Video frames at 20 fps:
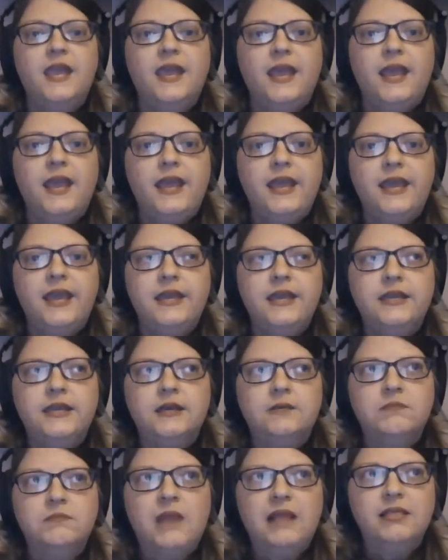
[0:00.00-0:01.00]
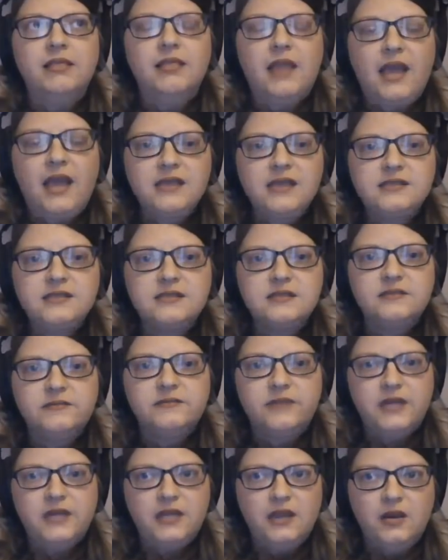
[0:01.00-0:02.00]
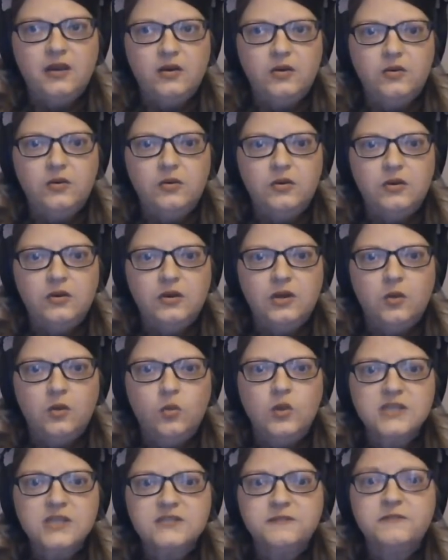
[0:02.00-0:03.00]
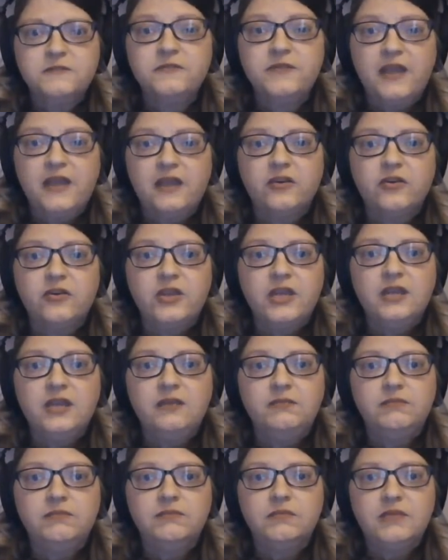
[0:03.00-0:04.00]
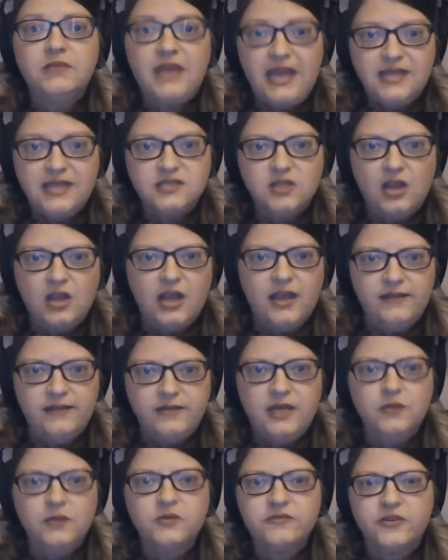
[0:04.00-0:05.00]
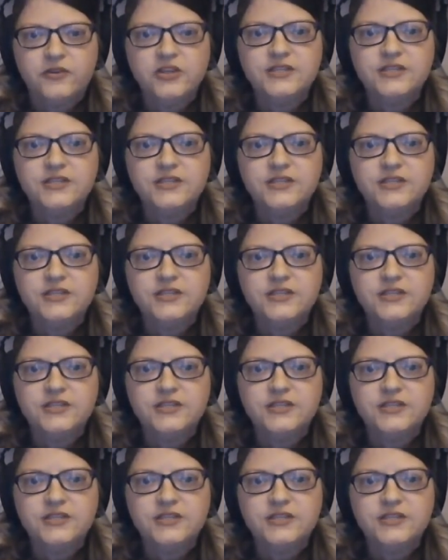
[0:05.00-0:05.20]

And my last video was very case law heavy. It was very